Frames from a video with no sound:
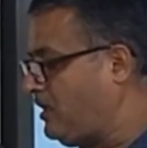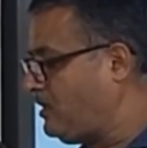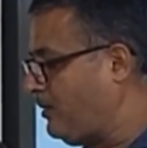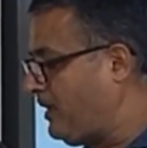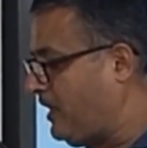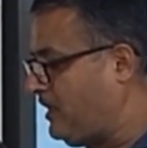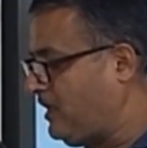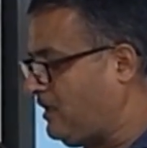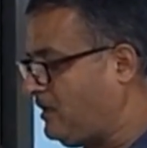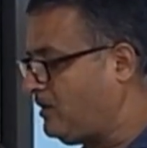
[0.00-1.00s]
some
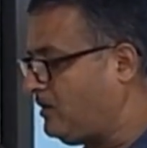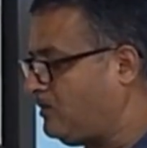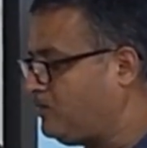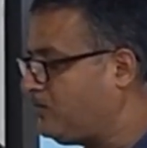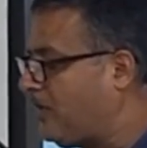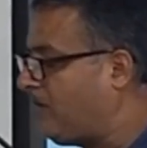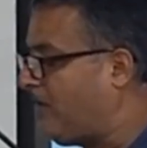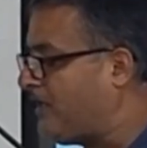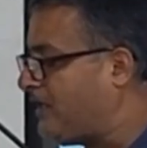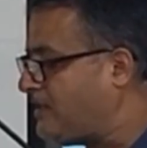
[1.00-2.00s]
other
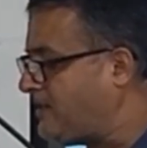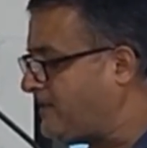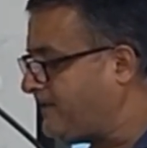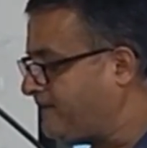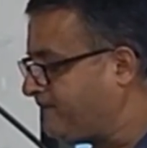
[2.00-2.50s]
advantages?